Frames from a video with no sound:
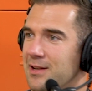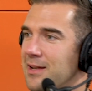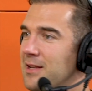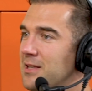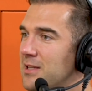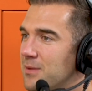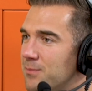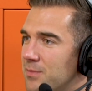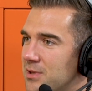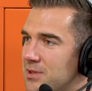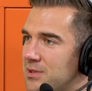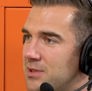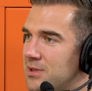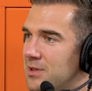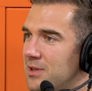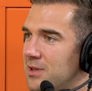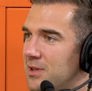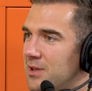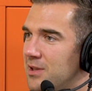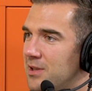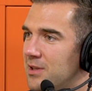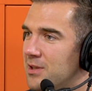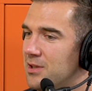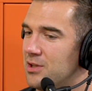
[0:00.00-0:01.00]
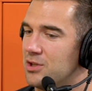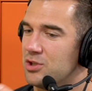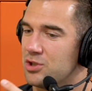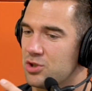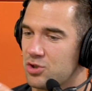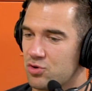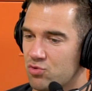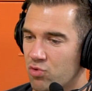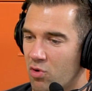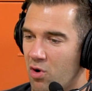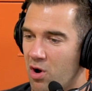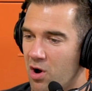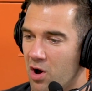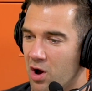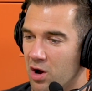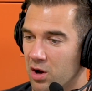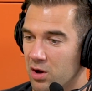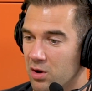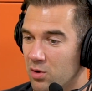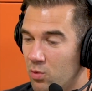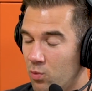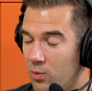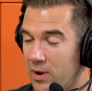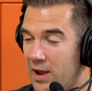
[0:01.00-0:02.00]
and intimacy
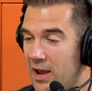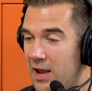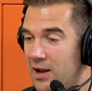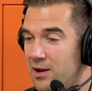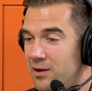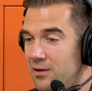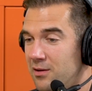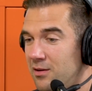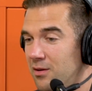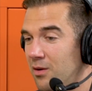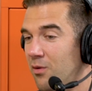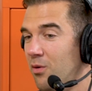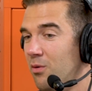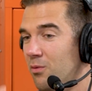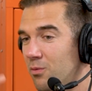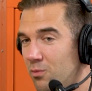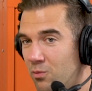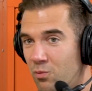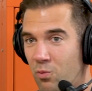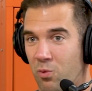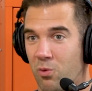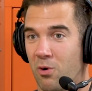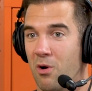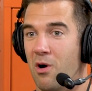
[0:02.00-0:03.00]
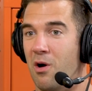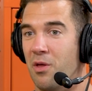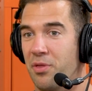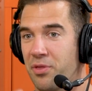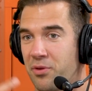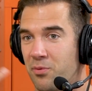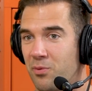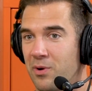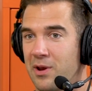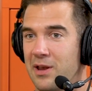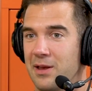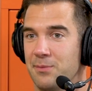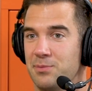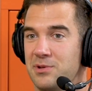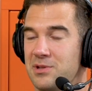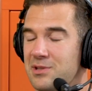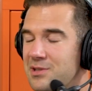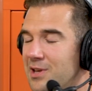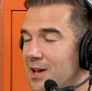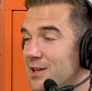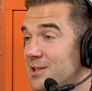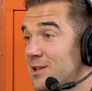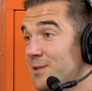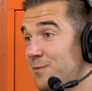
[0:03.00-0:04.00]
strong when we're all three
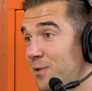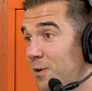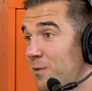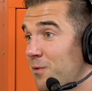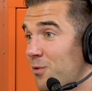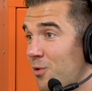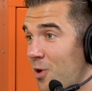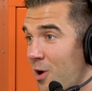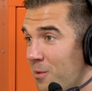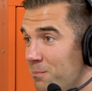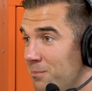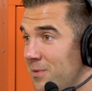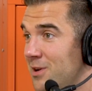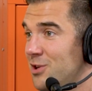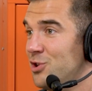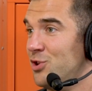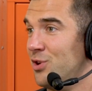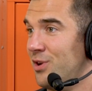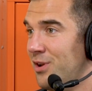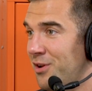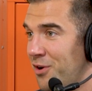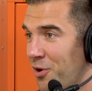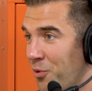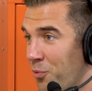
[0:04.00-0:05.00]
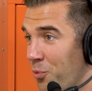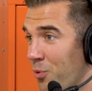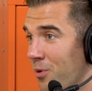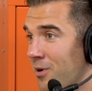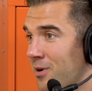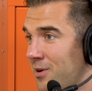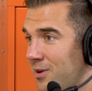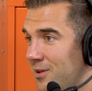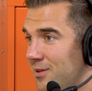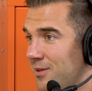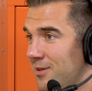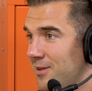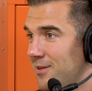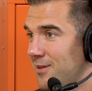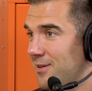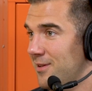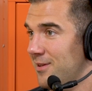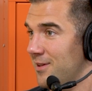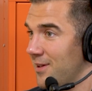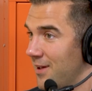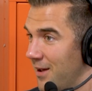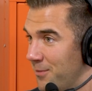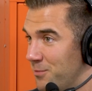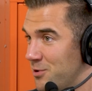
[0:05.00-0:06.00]
obsessive over our mission and our work?
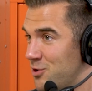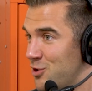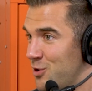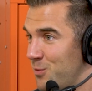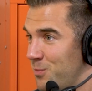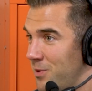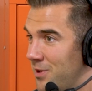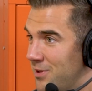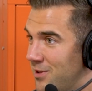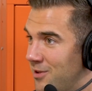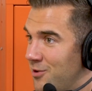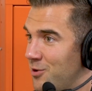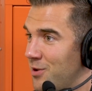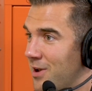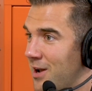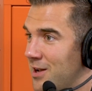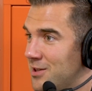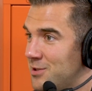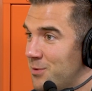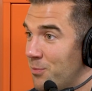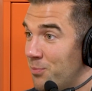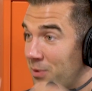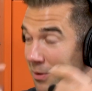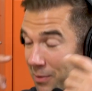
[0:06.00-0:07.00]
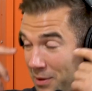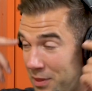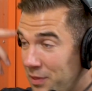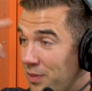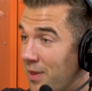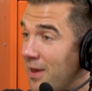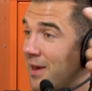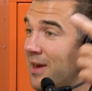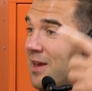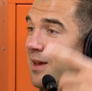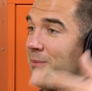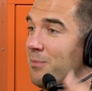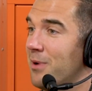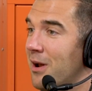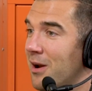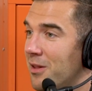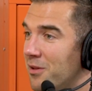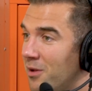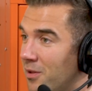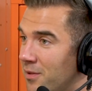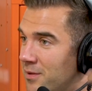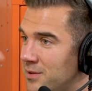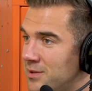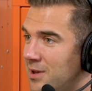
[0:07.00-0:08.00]
I'm assuming you guys are probably thinking about
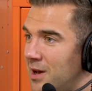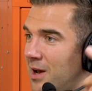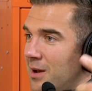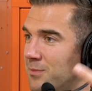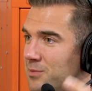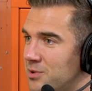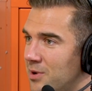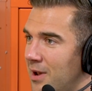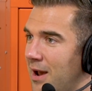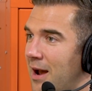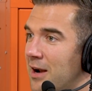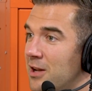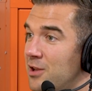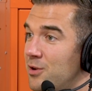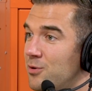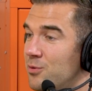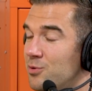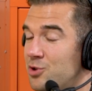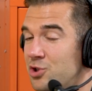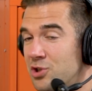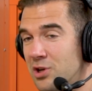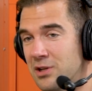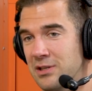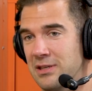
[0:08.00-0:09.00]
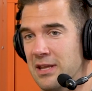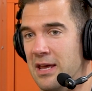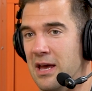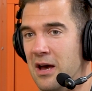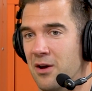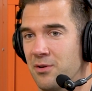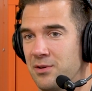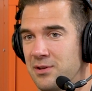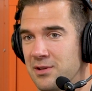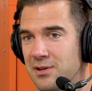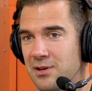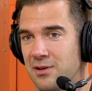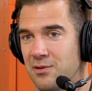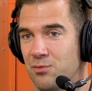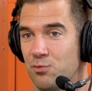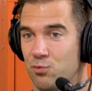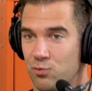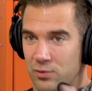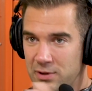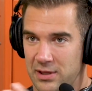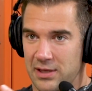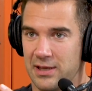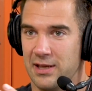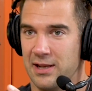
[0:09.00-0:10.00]
it all the time. So how do you shut down to
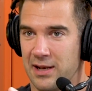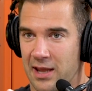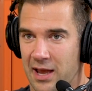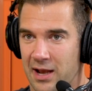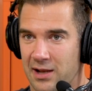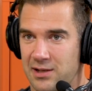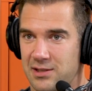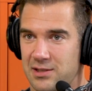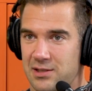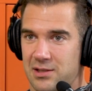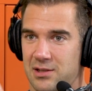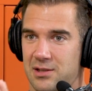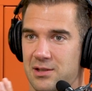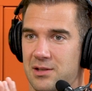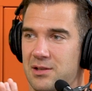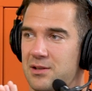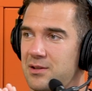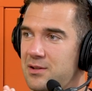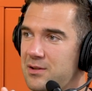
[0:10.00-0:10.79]
really connect? It's